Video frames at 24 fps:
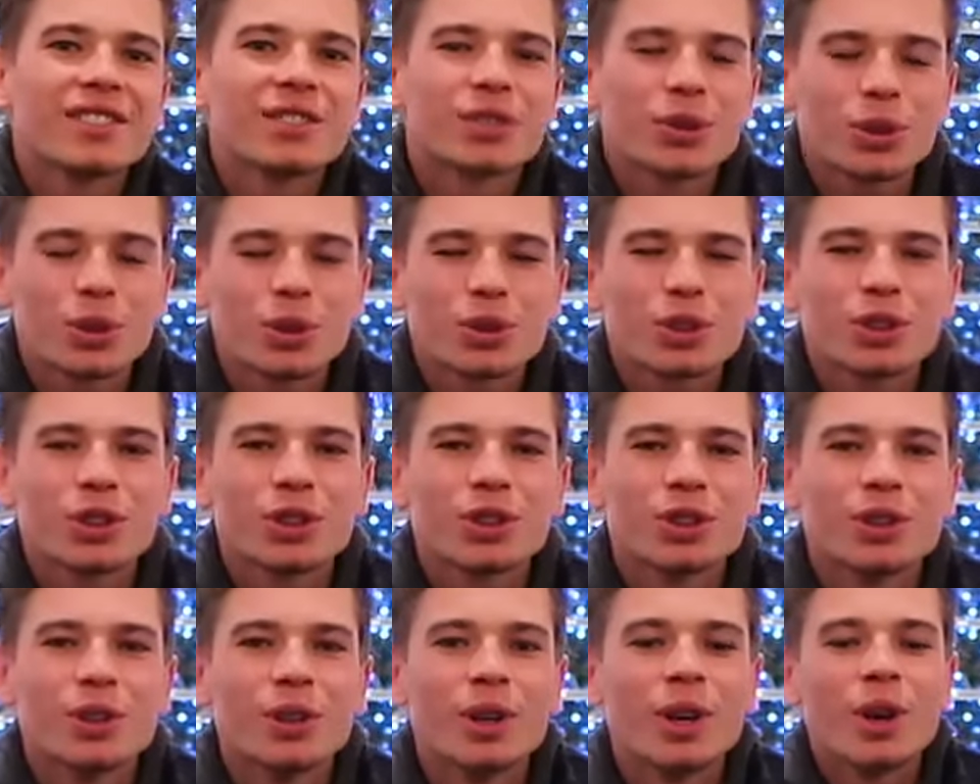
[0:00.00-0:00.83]
Talk to
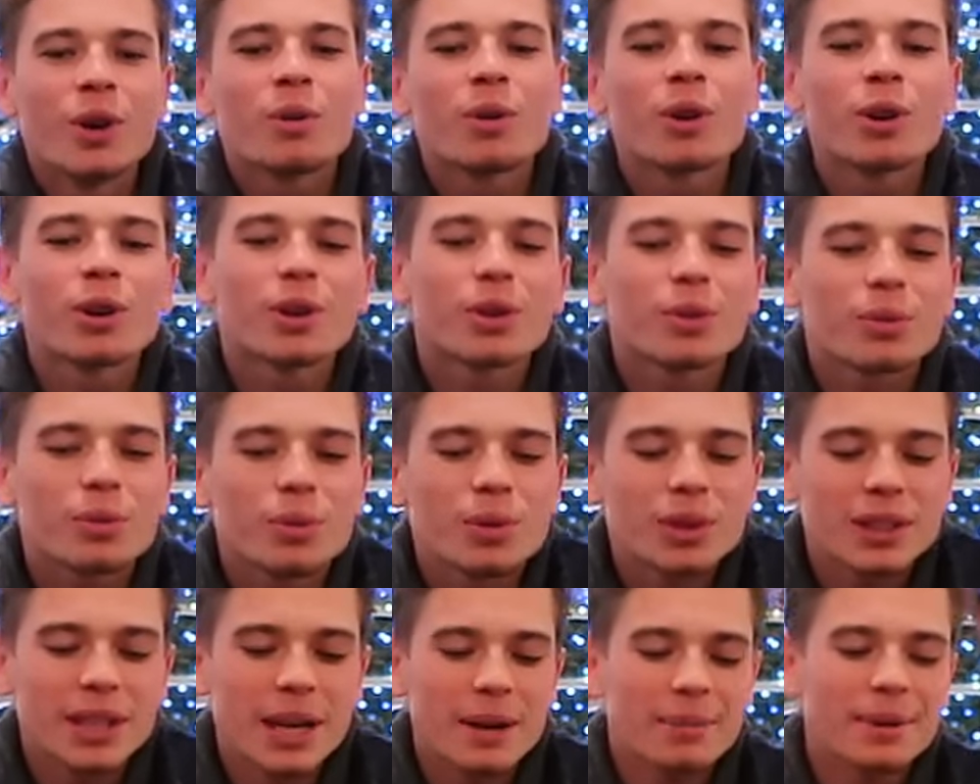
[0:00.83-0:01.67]
you.
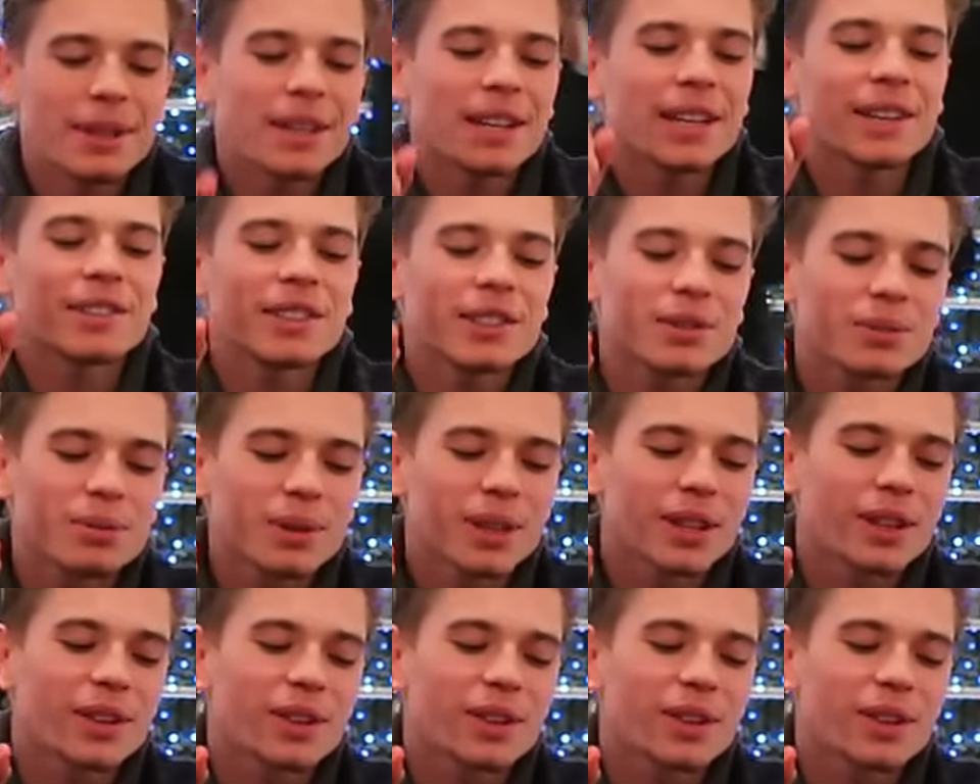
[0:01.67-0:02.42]
What's happening now is we're